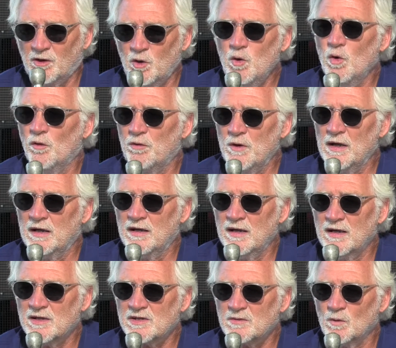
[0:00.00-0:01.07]
cool thing
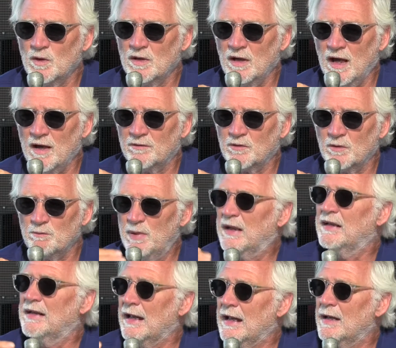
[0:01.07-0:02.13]
is when after
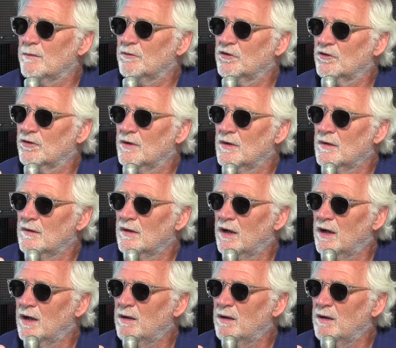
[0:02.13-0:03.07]
big games, mm-hmm.